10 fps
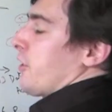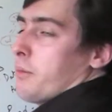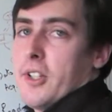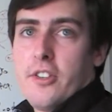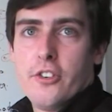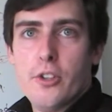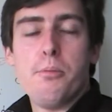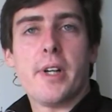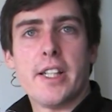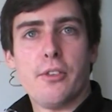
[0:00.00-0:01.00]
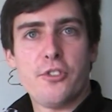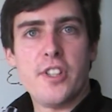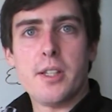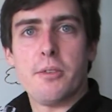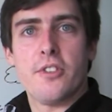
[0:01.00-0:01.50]
explicit numbering of
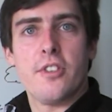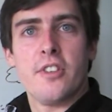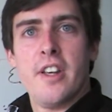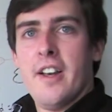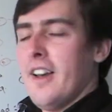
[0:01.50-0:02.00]
sequences.